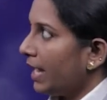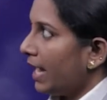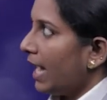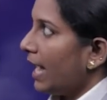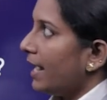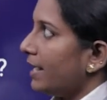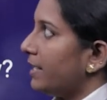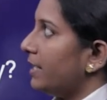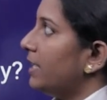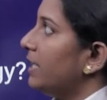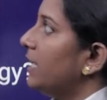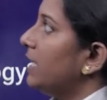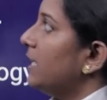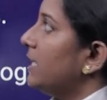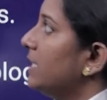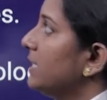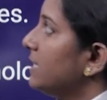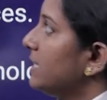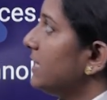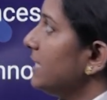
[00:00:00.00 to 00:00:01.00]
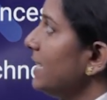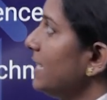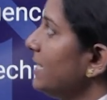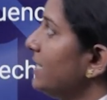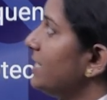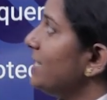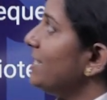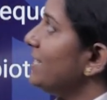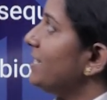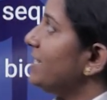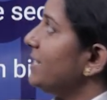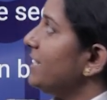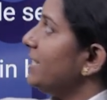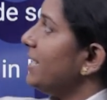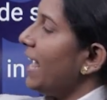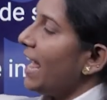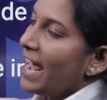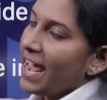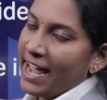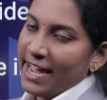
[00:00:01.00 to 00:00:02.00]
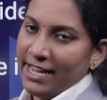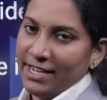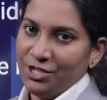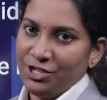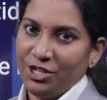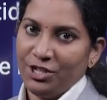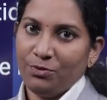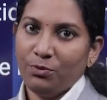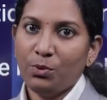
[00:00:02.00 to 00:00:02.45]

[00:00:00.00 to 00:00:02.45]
and CTTAAG.